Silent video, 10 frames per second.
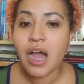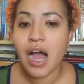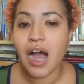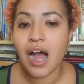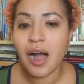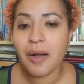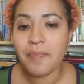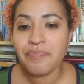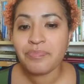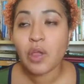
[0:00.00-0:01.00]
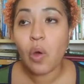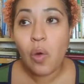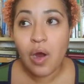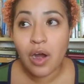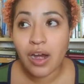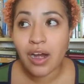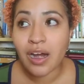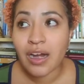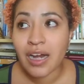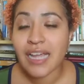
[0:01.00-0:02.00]
um
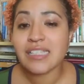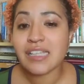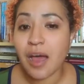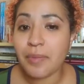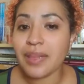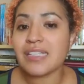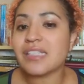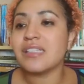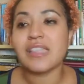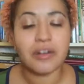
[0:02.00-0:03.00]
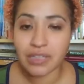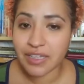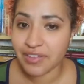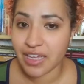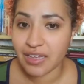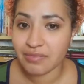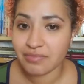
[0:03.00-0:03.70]
or it's complex because they don't live it